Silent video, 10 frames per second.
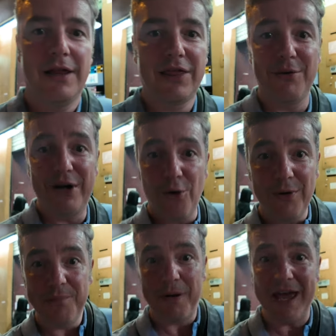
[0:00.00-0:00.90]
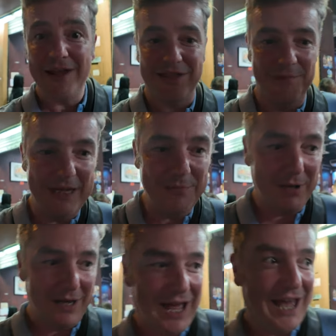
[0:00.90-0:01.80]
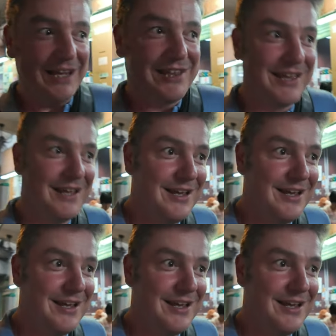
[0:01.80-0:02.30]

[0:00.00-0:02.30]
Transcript: So it always pays to be polite.